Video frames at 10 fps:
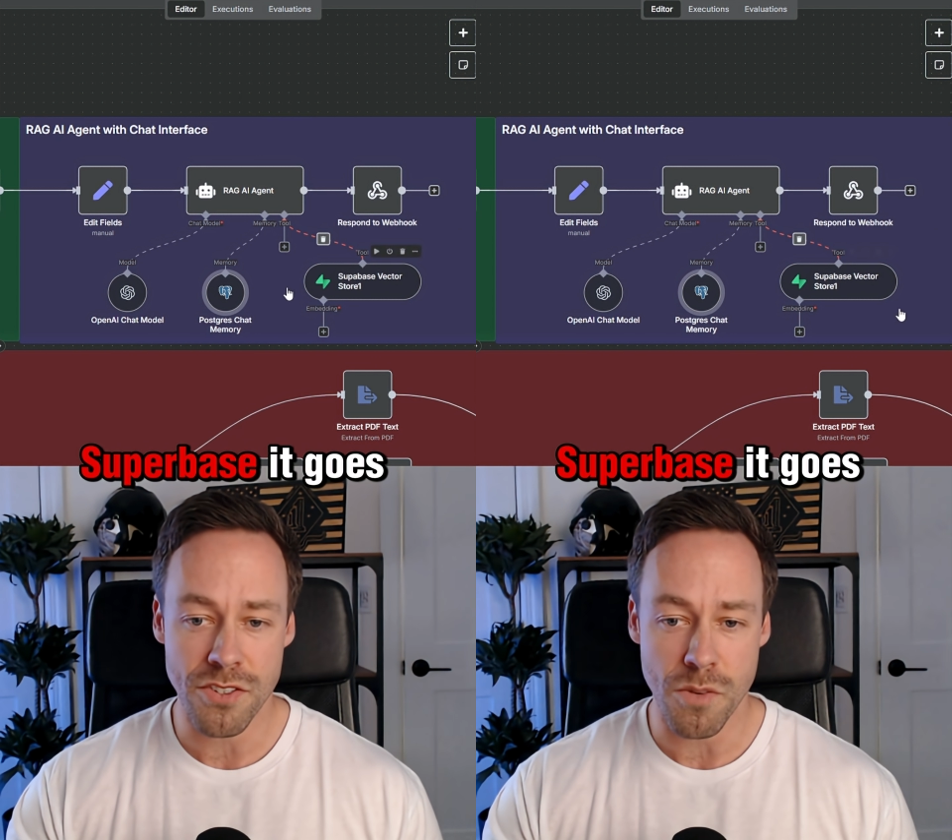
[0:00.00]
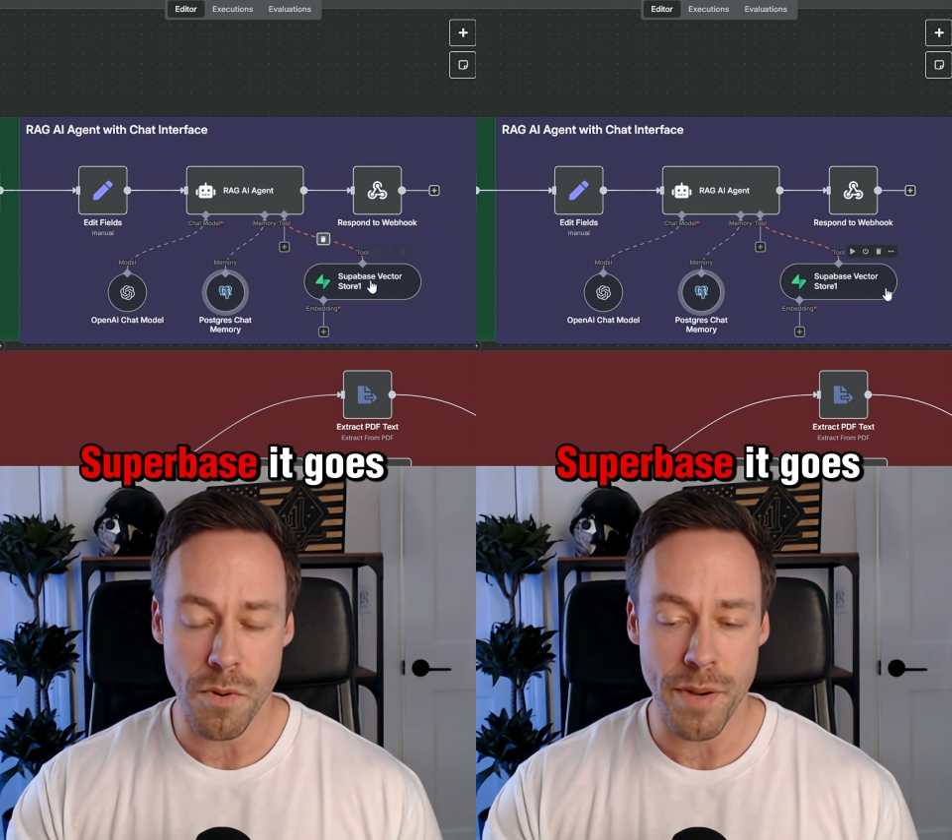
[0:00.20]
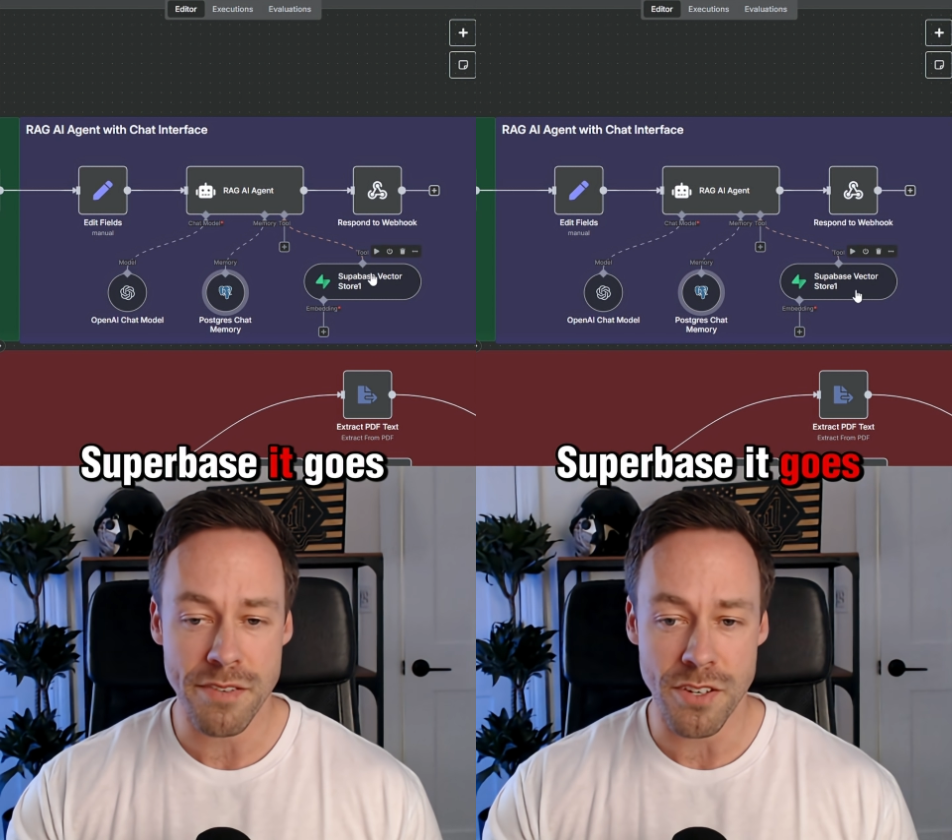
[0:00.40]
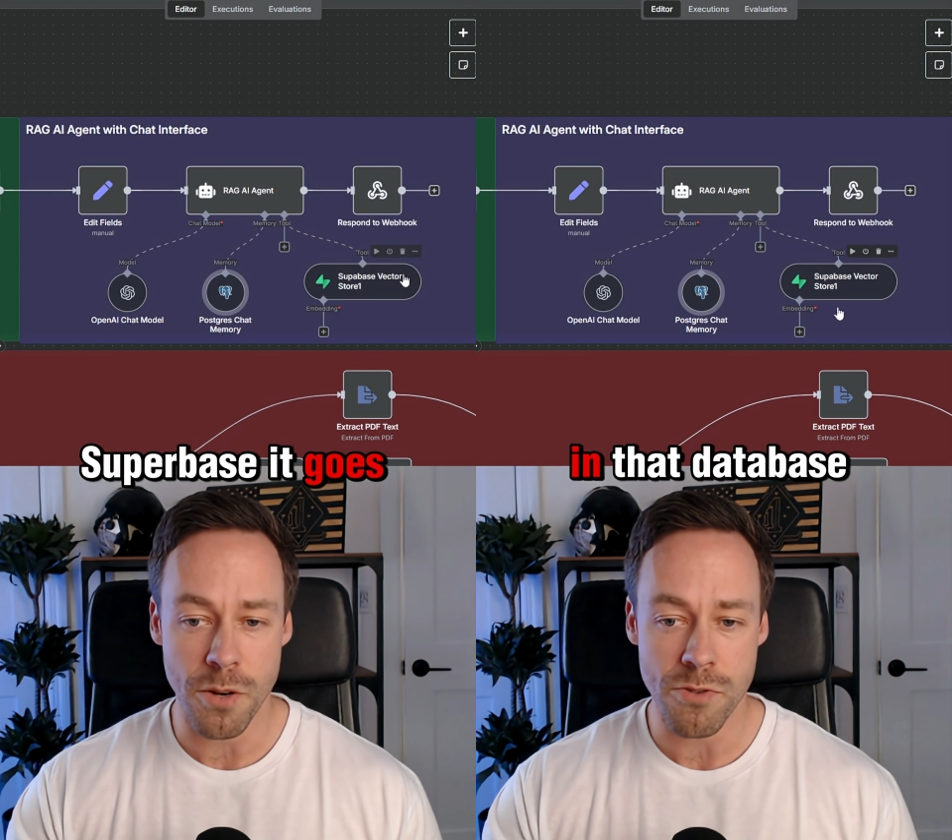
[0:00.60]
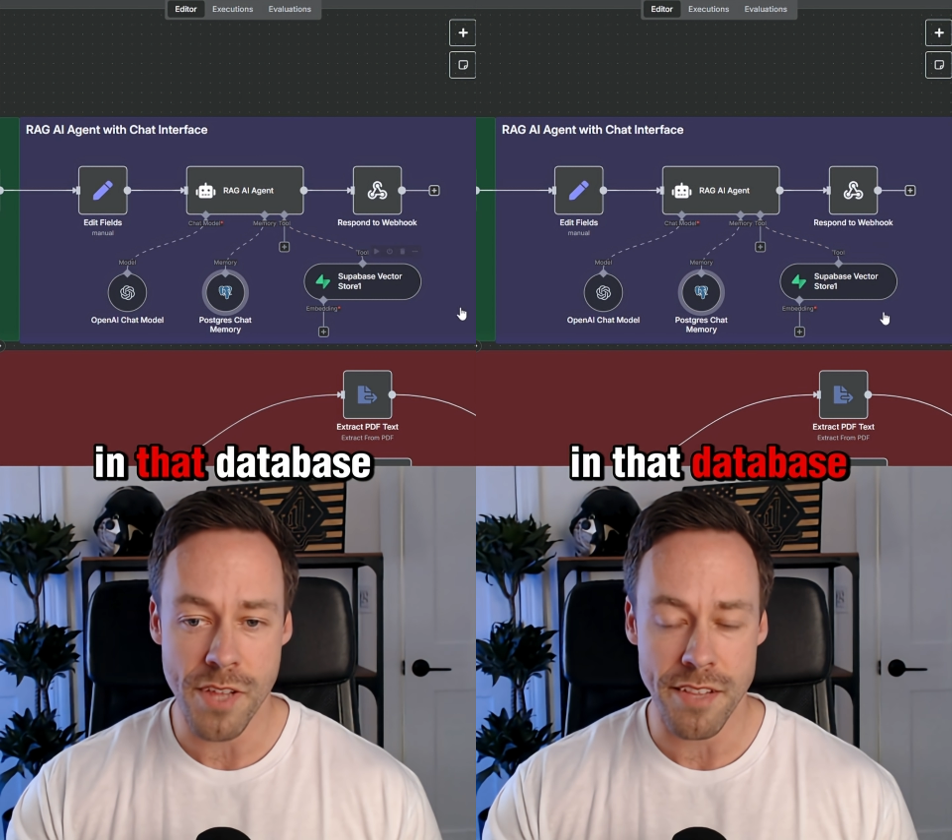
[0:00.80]
Supabase, it
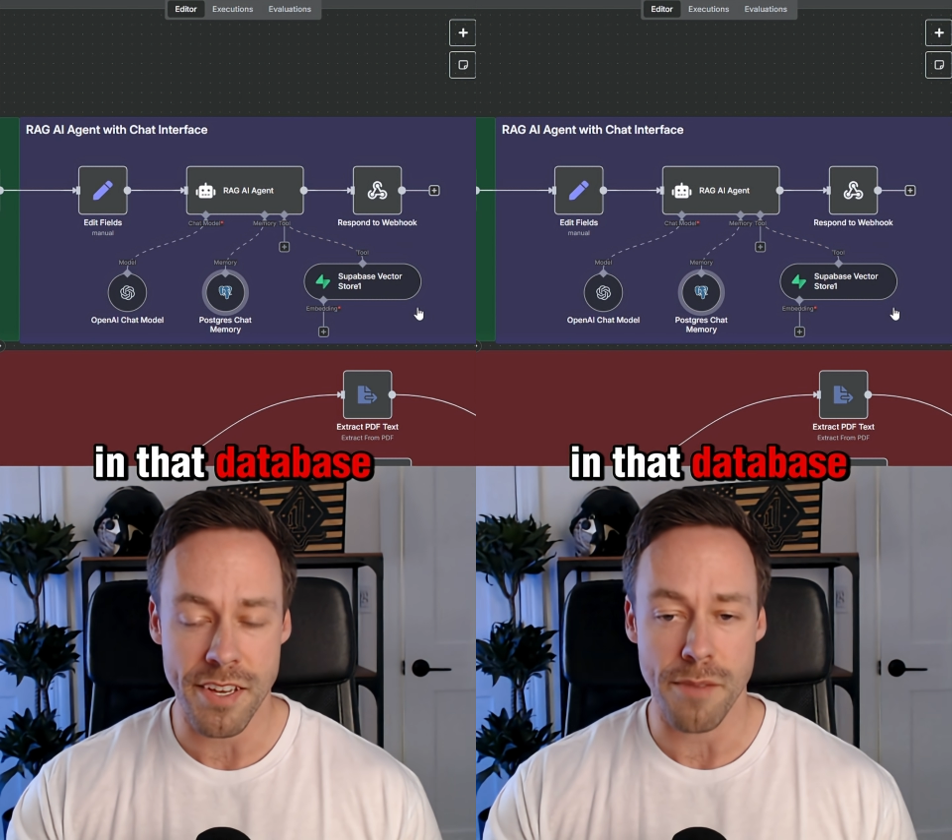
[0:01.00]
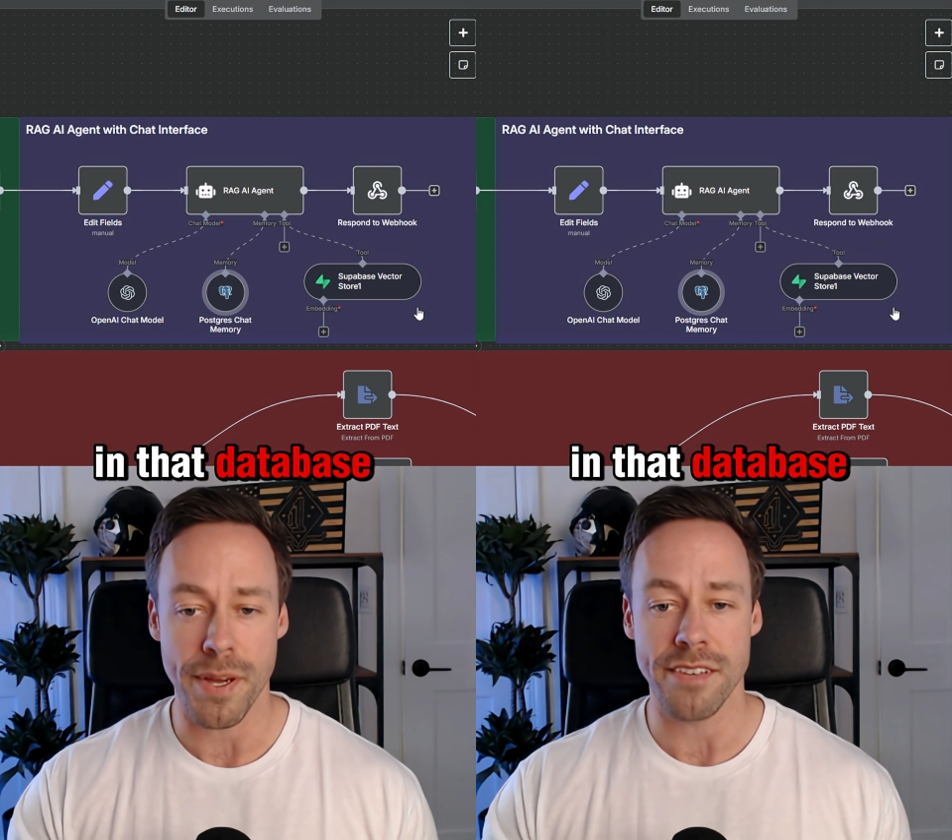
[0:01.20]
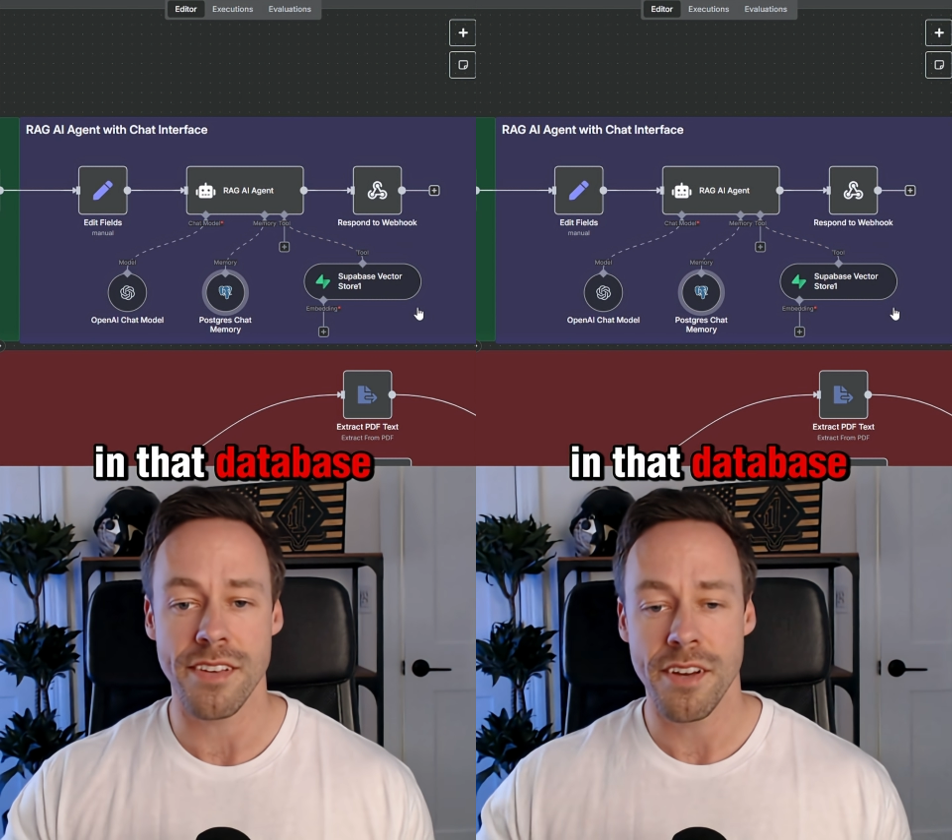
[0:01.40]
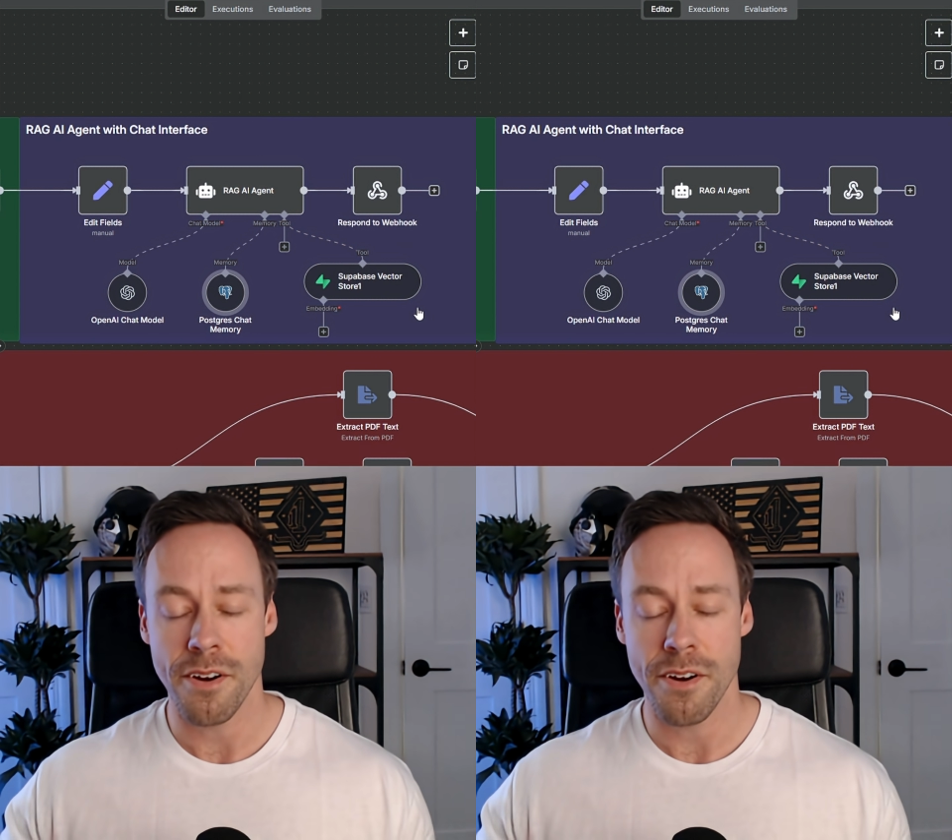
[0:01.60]
goes in that database,